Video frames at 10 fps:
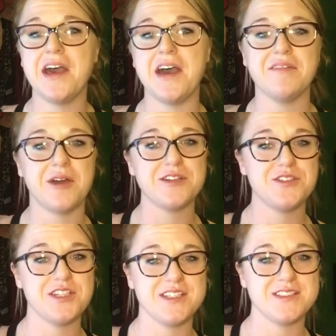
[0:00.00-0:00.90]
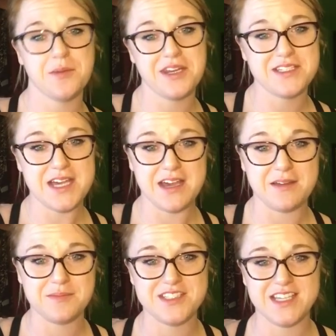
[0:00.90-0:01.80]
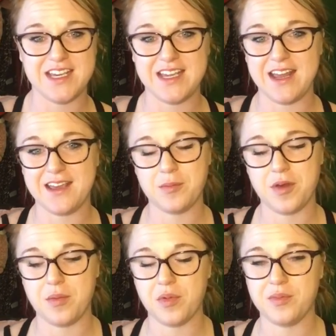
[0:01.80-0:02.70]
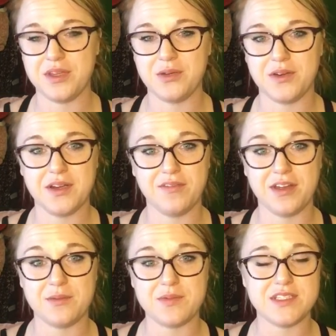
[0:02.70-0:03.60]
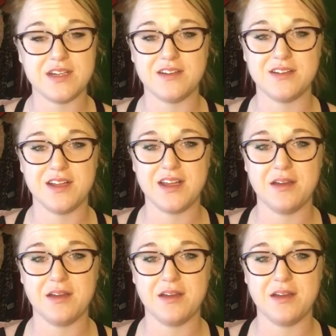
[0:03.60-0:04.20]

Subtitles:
I've watched it so many times that I could probably quote every episode.